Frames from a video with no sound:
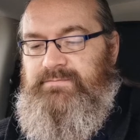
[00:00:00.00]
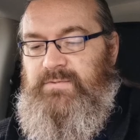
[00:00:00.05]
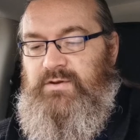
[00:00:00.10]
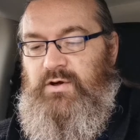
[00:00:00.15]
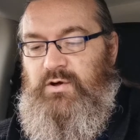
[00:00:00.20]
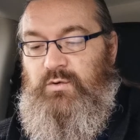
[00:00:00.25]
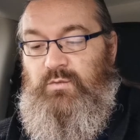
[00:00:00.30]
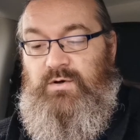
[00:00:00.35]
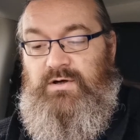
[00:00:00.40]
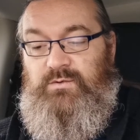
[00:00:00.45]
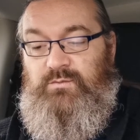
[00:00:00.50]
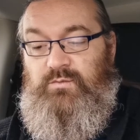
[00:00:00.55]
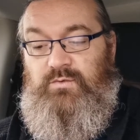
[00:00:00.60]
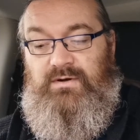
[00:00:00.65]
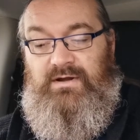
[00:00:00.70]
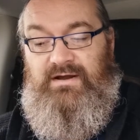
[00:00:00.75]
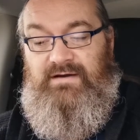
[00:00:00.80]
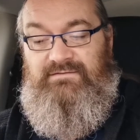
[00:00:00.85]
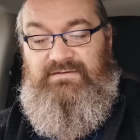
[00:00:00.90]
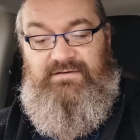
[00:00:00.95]
No one
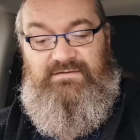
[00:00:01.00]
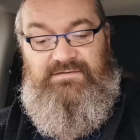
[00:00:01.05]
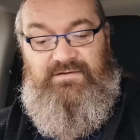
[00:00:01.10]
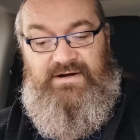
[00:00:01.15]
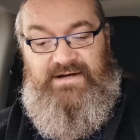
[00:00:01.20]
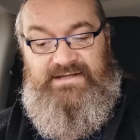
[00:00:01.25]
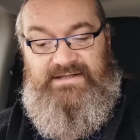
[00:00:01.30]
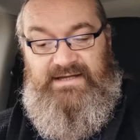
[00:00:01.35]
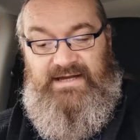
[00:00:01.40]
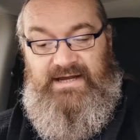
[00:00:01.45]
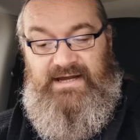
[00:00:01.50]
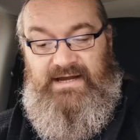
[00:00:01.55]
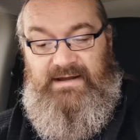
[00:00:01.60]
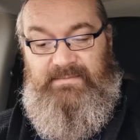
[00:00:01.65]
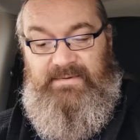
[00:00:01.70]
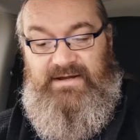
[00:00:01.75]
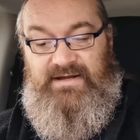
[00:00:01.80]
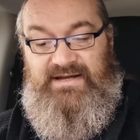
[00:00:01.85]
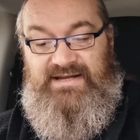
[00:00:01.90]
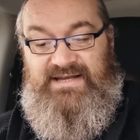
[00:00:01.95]
will ever find that
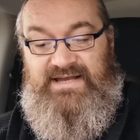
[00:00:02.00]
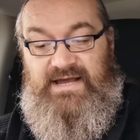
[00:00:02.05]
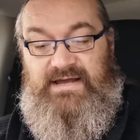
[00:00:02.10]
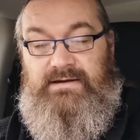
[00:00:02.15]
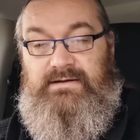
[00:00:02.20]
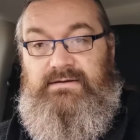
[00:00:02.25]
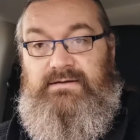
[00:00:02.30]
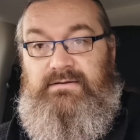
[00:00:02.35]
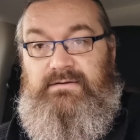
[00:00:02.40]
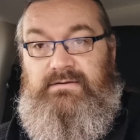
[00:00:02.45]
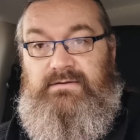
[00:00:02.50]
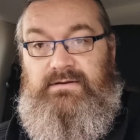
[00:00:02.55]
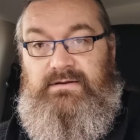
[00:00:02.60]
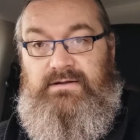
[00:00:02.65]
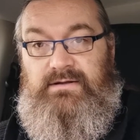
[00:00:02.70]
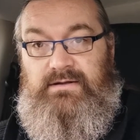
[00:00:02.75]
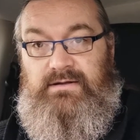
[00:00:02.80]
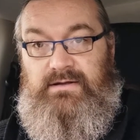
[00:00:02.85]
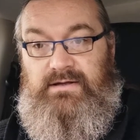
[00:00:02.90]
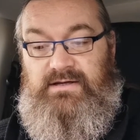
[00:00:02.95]
hammer again
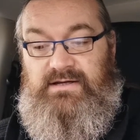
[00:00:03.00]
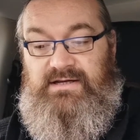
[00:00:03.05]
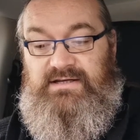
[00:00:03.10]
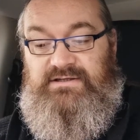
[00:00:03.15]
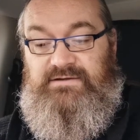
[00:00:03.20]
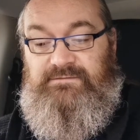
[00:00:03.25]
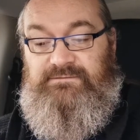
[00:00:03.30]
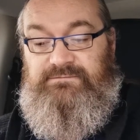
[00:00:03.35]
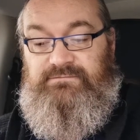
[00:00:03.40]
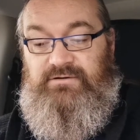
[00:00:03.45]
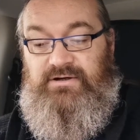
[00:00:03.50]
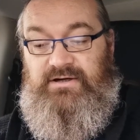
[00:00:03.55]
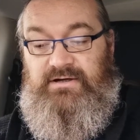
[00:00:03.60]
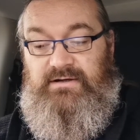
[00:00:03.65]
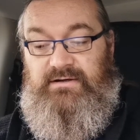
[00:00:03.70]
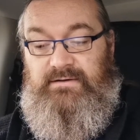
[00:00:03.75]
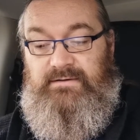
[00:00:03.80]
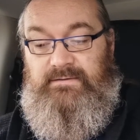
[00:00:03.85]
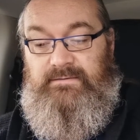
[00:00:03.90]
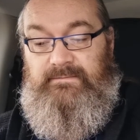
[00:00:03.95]
unless
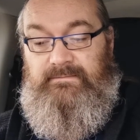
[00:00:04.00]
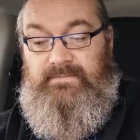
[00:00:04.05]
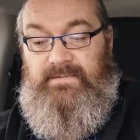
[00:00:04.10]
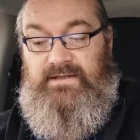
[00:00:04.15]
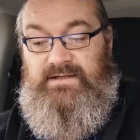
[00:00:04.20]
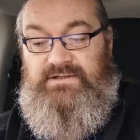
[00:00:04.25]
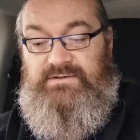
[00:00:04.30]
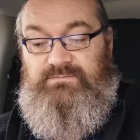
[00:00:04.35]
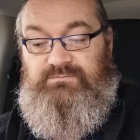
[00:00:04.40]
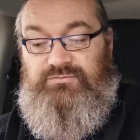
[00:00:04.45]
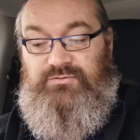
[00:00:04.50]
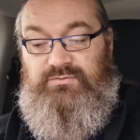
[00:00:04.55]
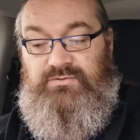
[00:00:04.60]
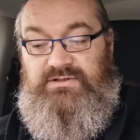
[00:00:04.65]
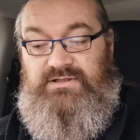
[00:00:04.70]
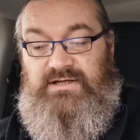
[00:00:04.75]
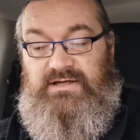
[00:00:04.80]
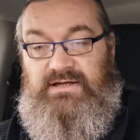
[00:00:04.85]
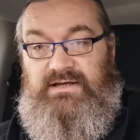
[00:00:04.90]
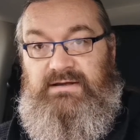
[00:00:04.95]
Freya is
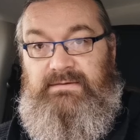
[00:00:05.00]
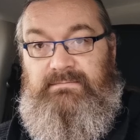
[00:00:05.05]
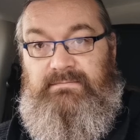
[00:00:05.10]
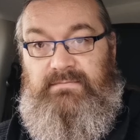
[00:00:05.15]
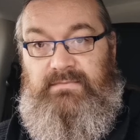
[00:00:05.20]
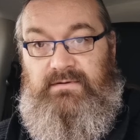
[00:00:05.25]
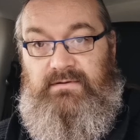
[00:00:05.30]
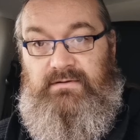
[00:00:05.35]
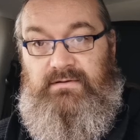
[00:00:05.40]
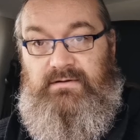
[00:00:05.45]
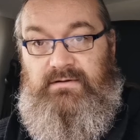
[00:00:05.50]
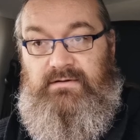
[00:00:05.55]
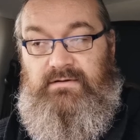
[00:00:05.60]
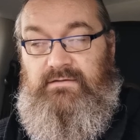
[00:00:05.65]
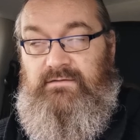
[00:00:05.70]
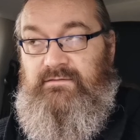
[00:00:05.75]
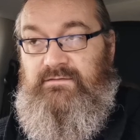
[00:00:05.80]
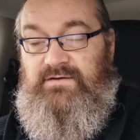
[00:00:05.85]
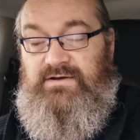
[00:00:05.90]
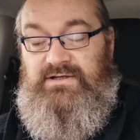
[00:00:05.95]
brought to him
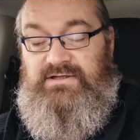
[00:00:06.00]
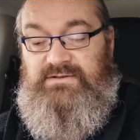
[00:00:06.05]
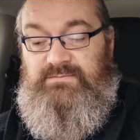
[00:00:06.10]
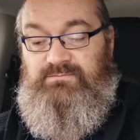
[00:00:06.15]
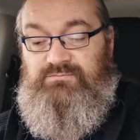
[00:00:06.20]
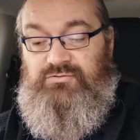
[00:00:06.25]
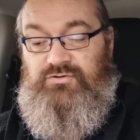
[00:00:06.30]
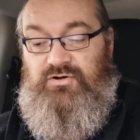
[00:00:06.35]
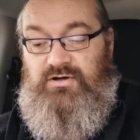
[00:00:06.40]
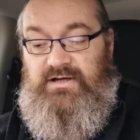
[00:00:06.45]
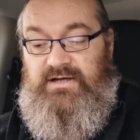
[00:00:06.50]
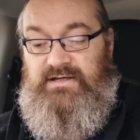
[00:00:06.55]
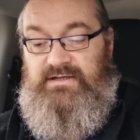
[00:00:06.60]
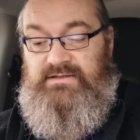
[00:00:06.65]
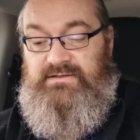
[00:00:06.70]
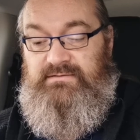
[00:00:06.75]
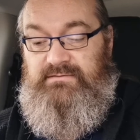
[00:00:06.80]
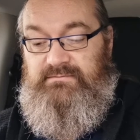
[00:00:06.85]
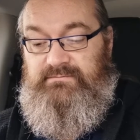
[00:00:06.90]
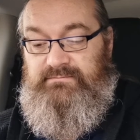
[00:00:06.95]
for his
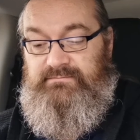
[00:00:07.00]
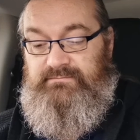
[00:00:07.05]
bride.